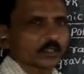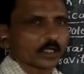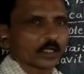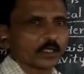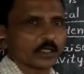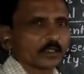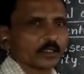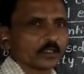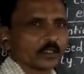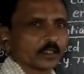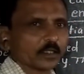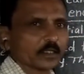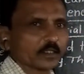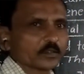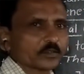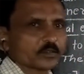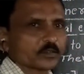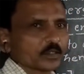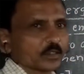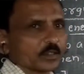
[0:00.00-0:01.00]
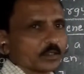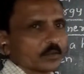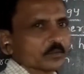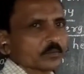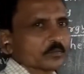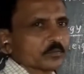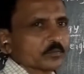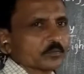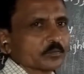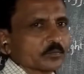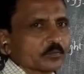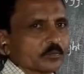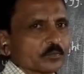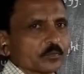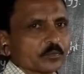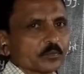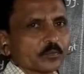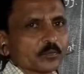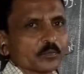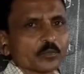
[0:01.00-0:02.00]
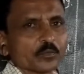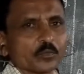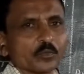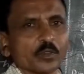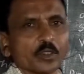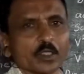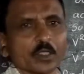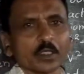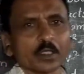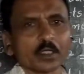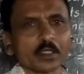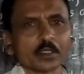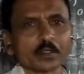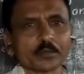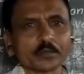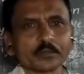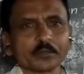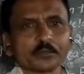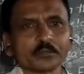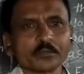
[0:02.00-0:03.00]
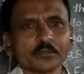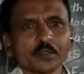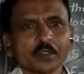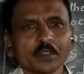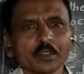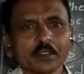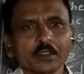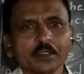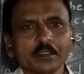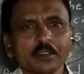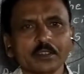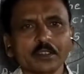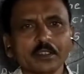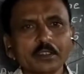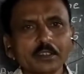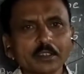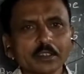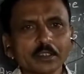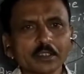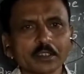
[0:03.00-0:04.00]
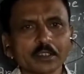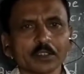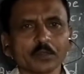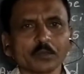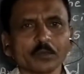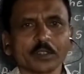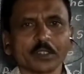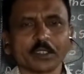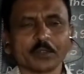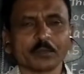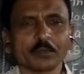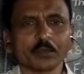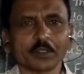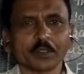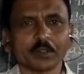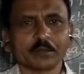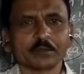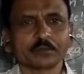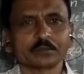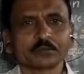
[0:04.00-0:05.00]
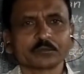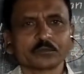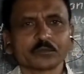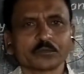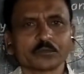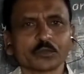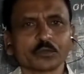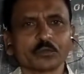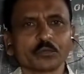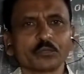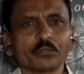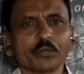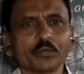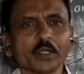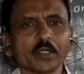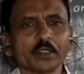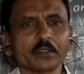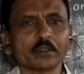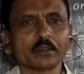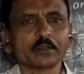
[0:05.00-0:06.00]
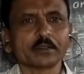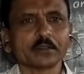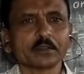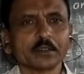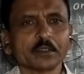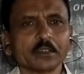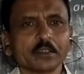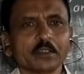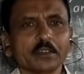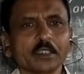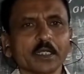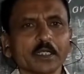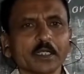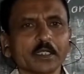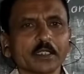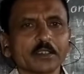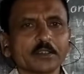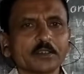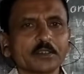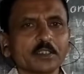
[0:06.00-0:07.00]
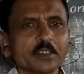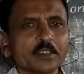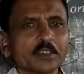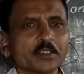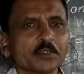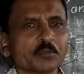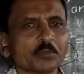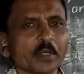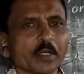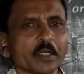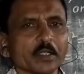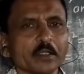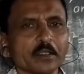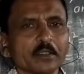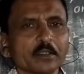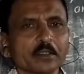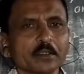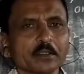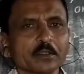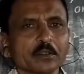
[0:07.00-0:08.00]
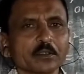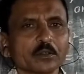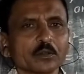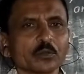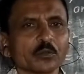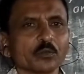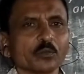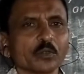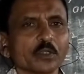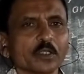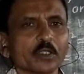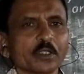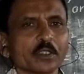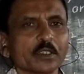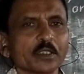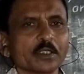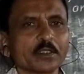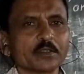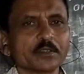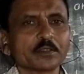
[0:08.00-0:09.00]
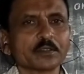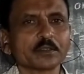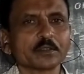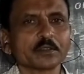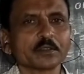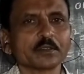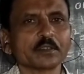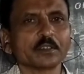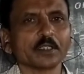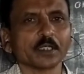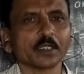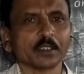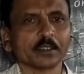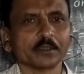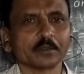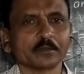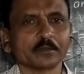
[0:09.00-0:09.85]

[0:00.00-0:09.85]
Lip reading: and energy, they are interconvertible. When energy is spent, work is done,